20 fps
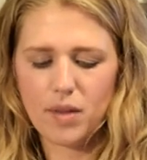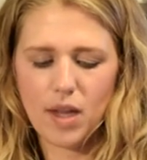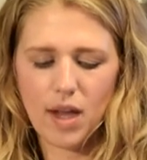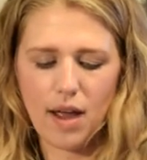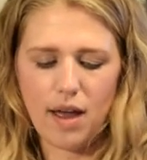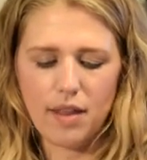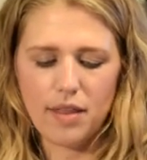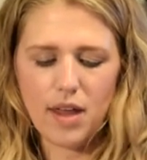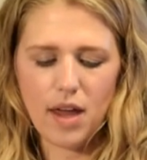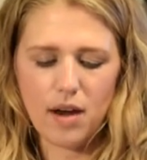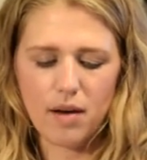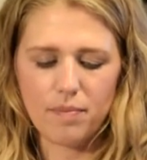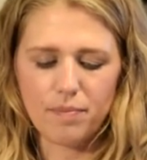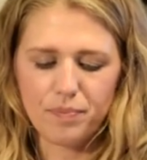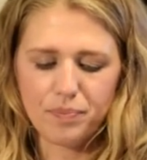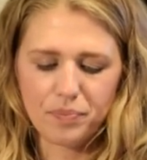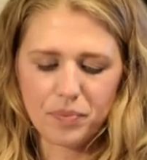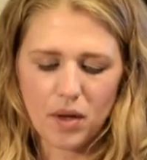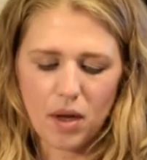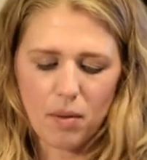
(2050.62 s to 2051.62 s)
And
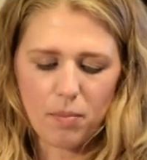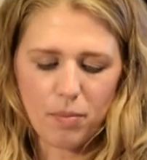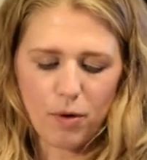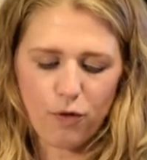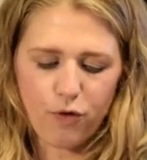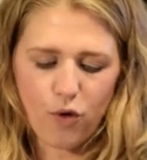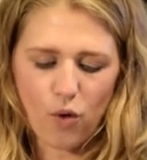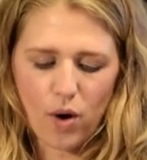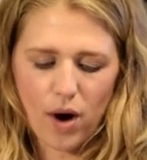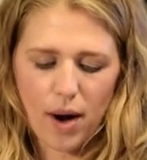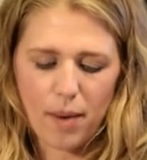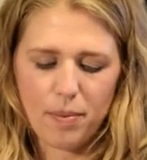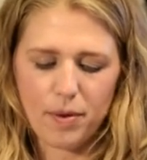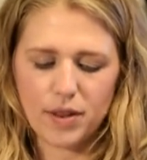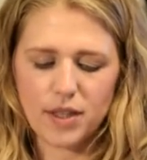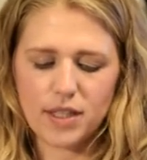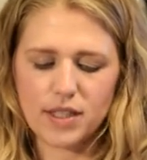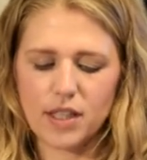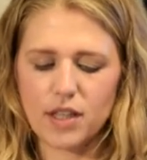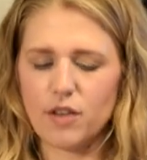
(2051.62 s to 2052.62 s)
then before I
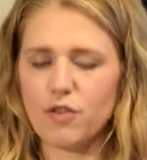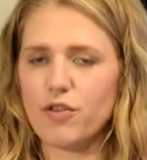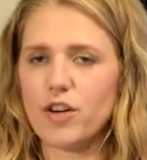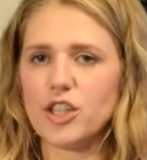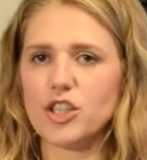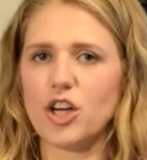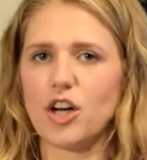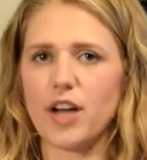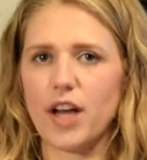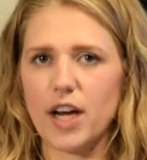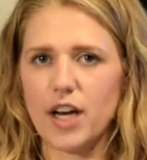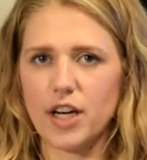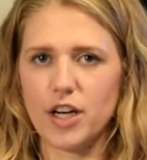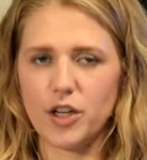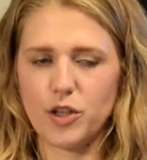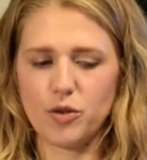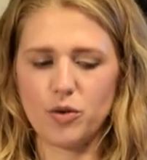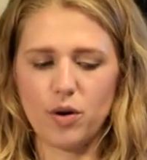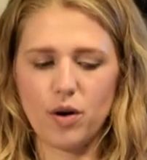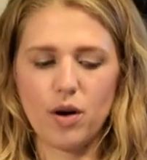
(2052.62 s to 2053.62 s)
put this in the fridge, I'll get it
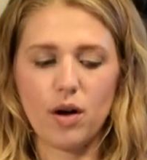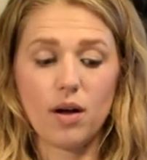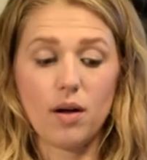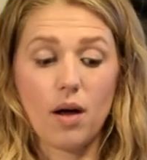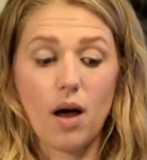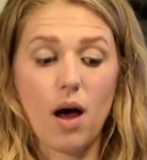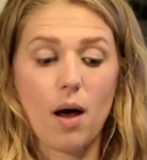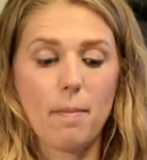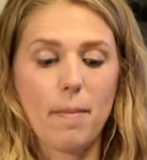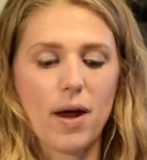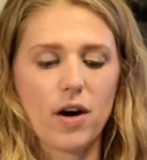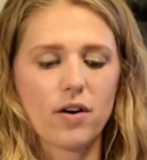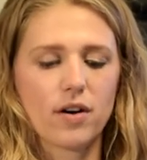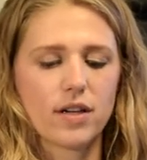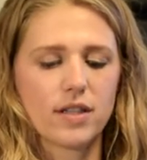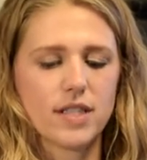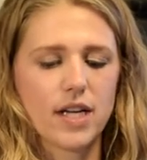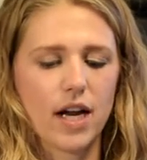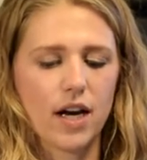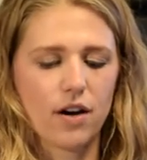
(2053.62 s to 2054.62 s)
into a, a better
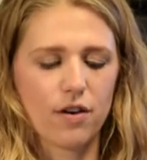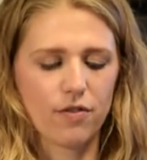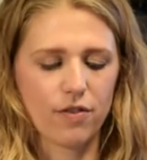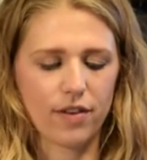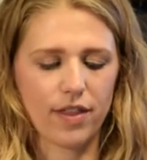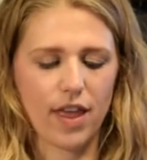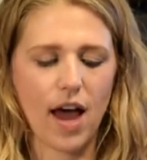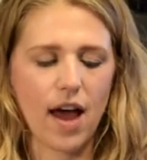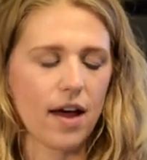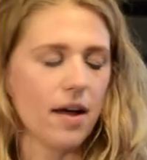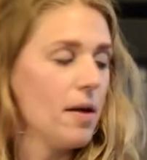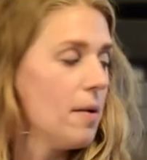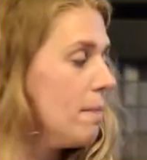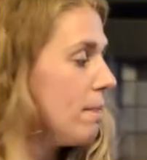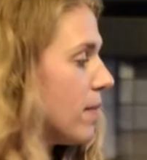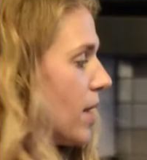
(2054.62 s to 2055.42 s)
container for that.